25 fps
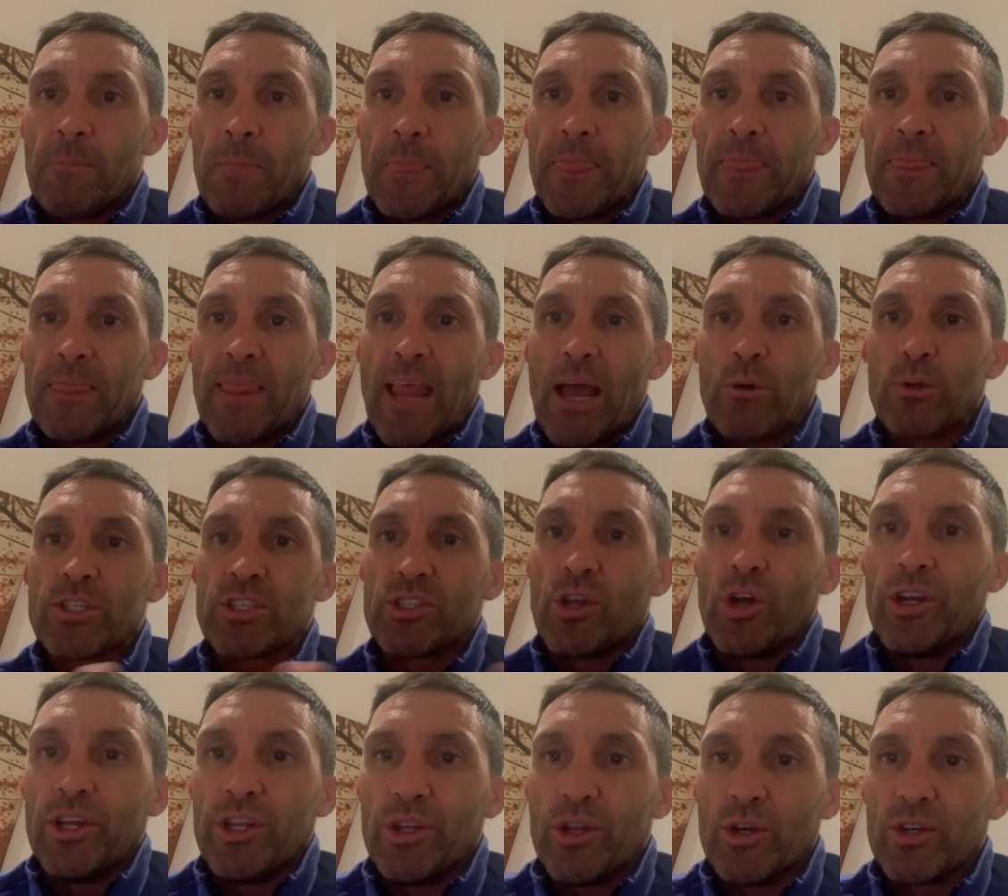Now it's done
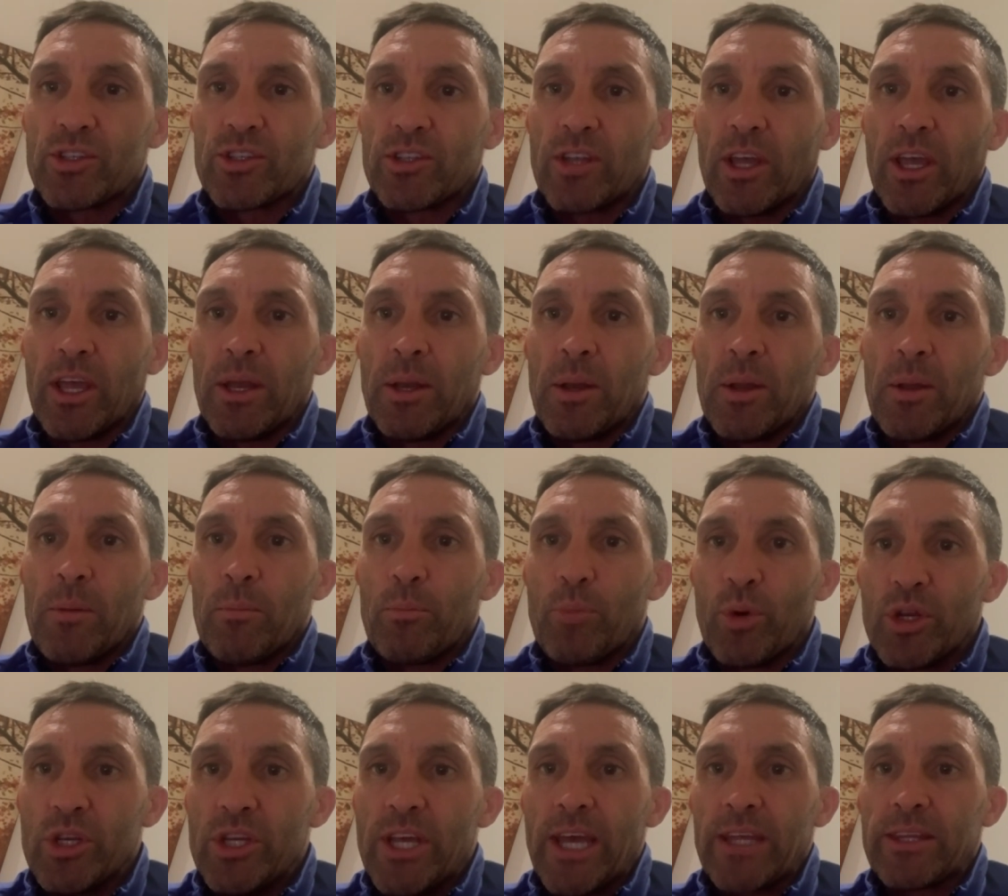and dusted,
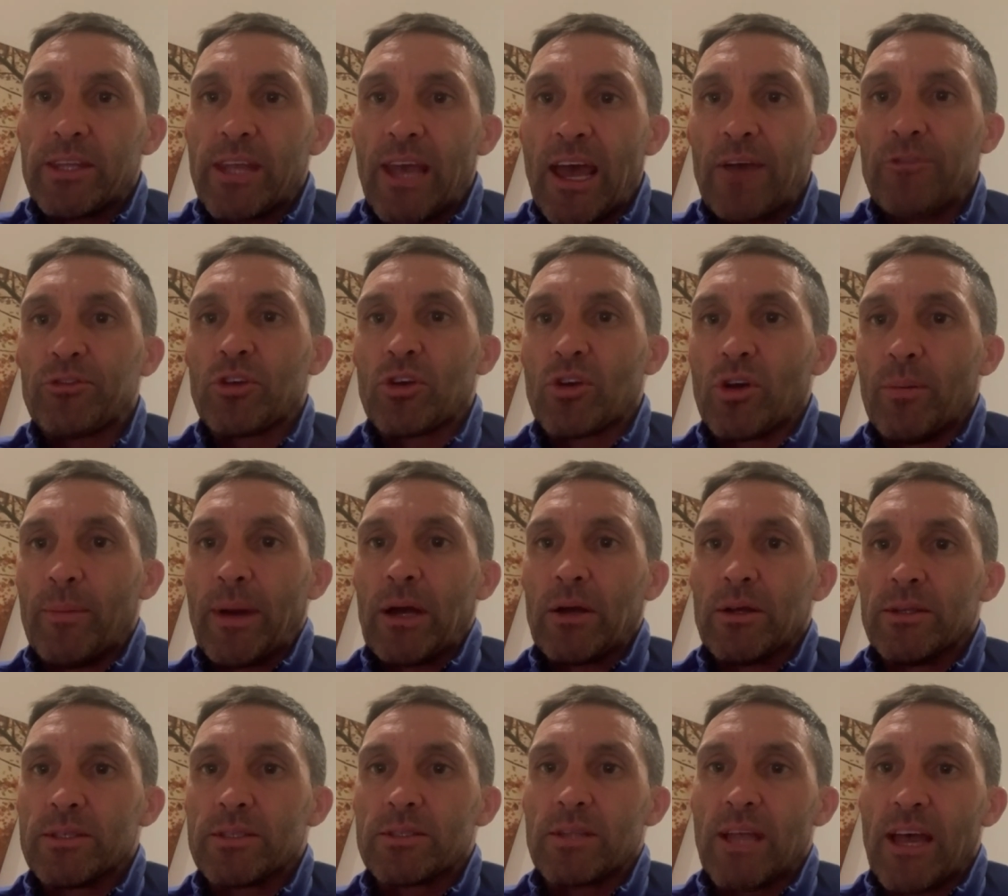but yet they have to come out
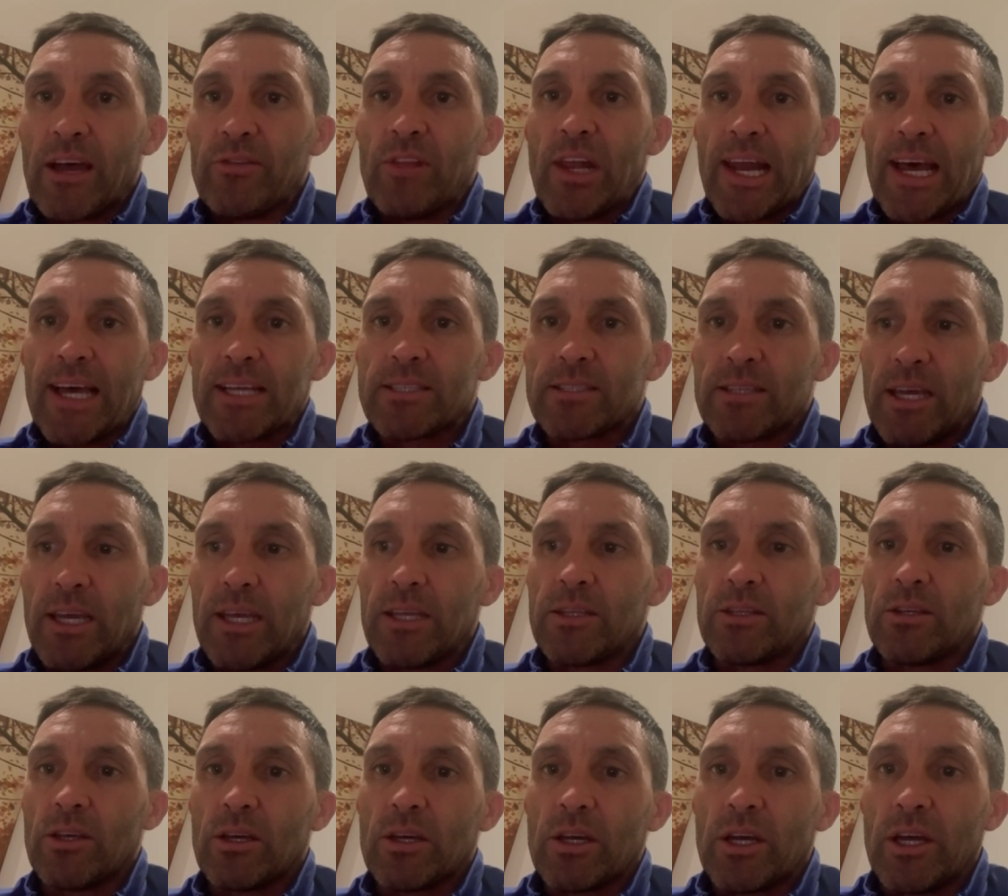and have the last say
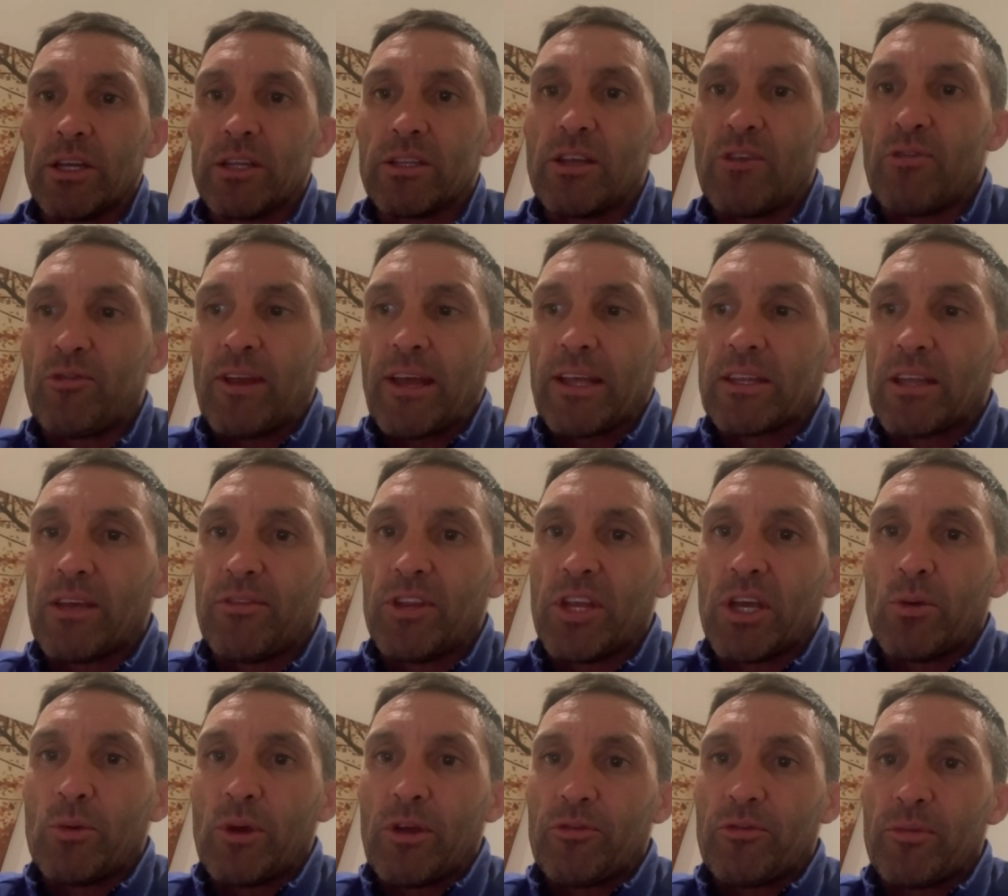to kind of deflect
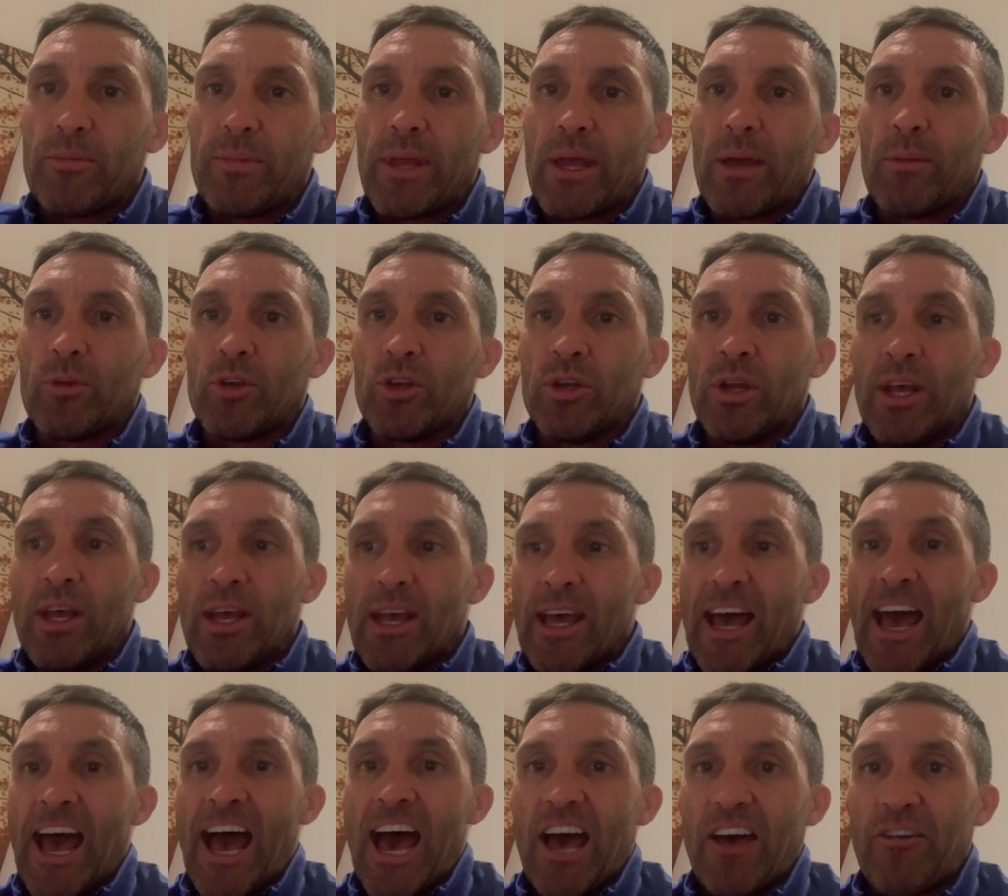everything away from them and
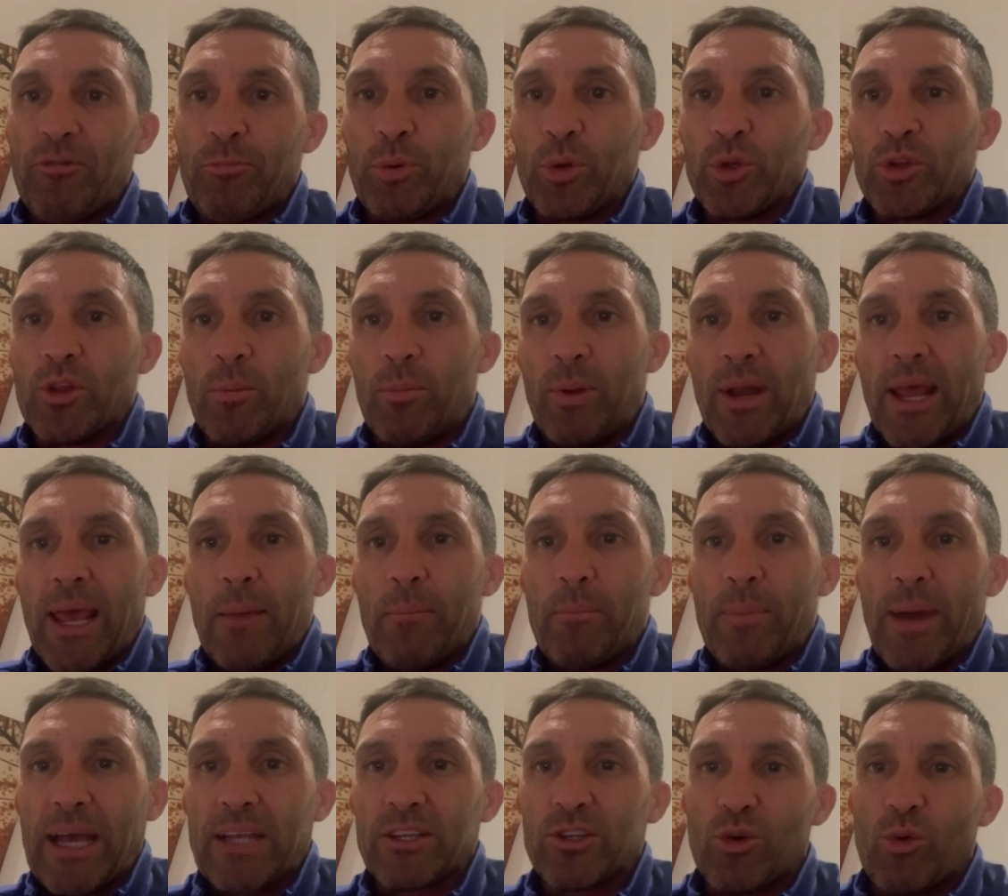half put the blame
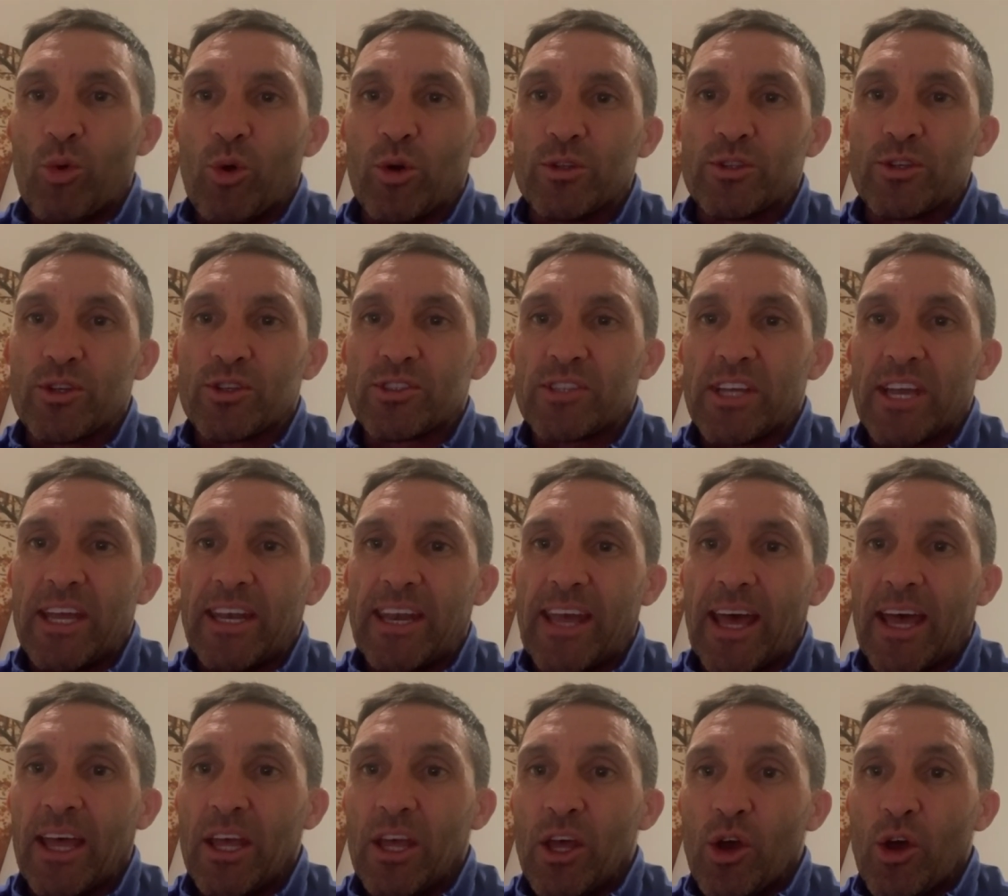back towards us, saying
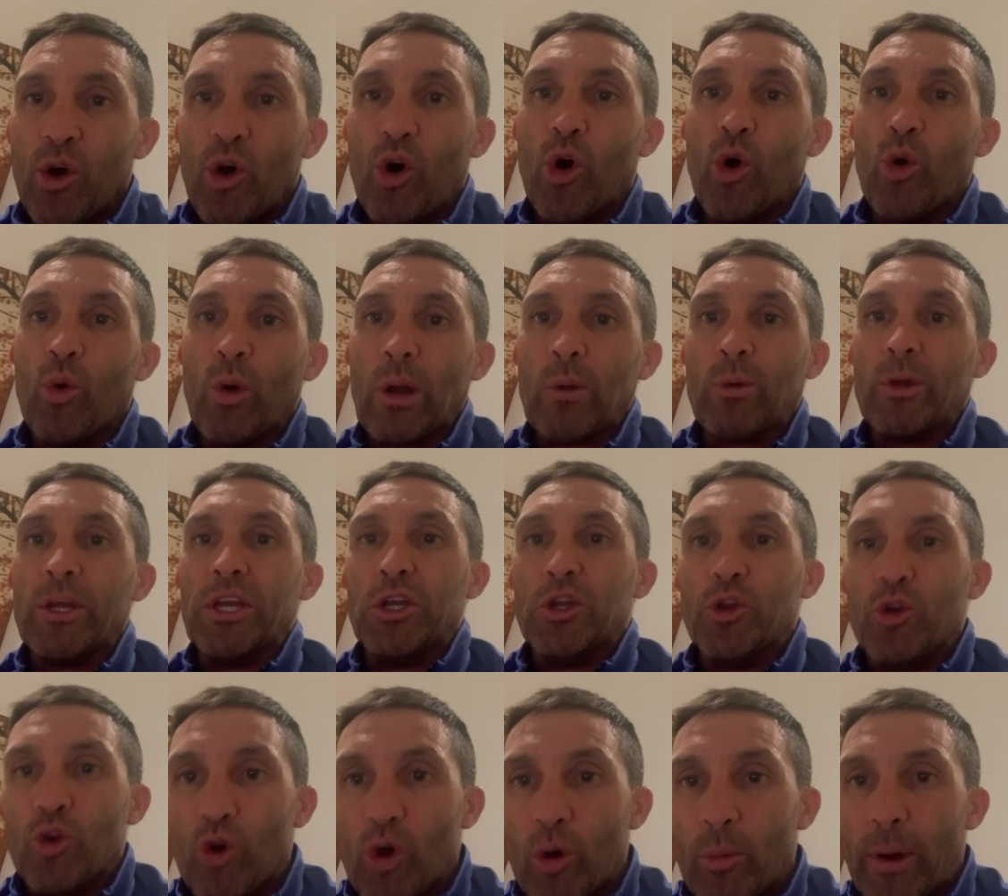that oh well, we
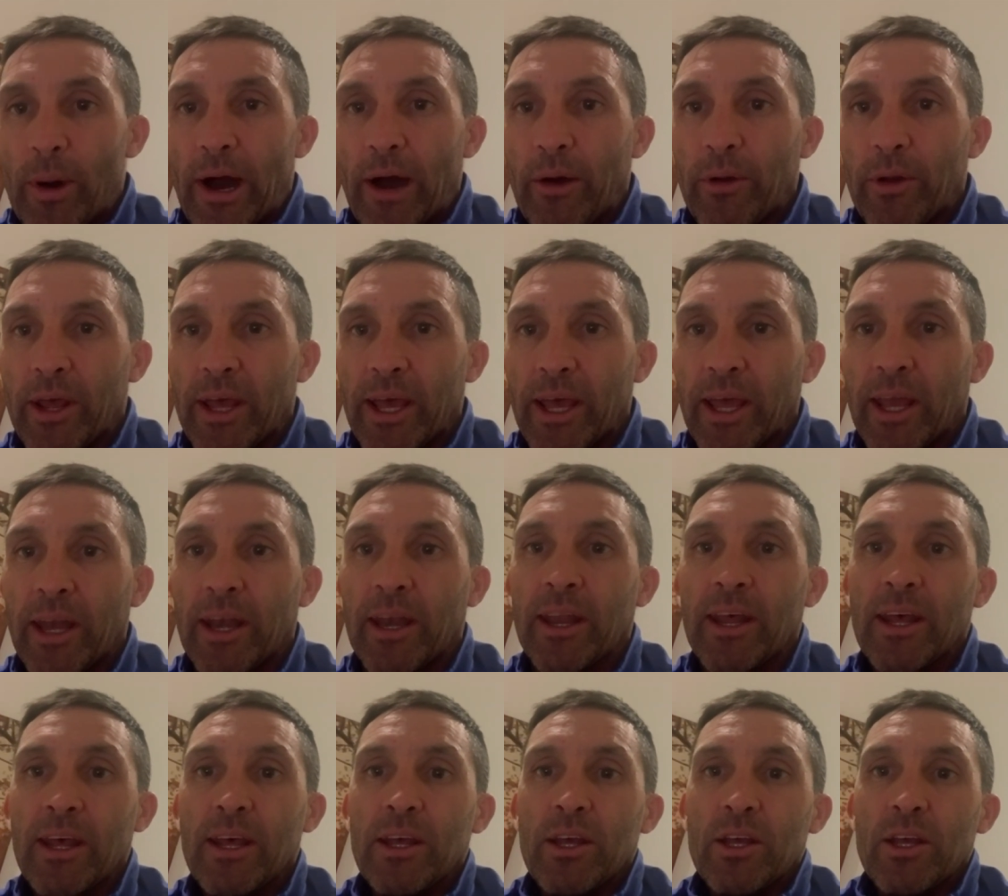knew about it and